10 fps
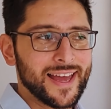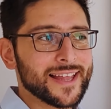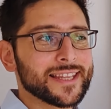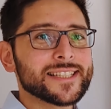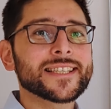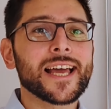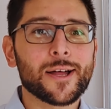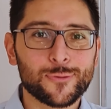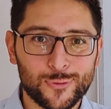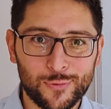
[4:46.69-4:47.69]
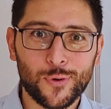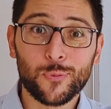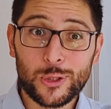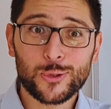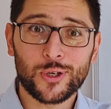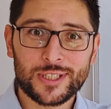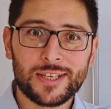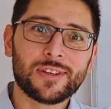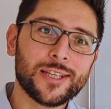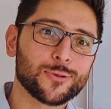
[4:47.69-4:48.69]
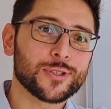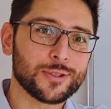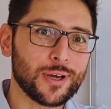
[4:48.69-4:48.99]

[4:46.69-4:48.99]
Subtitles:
and this country from which you're receiving interest